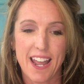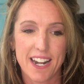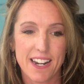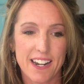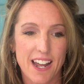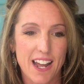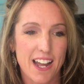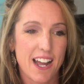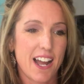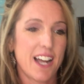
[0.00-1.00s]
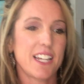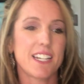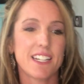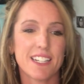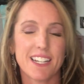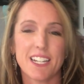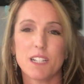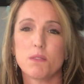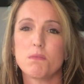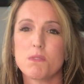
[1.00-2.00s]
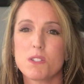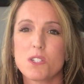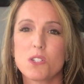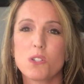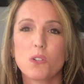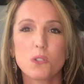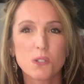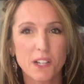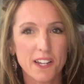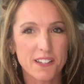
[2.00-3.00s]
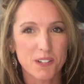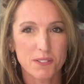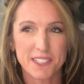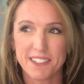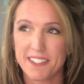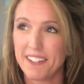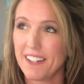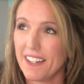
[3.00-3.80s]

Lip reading: And I am so glad that we did,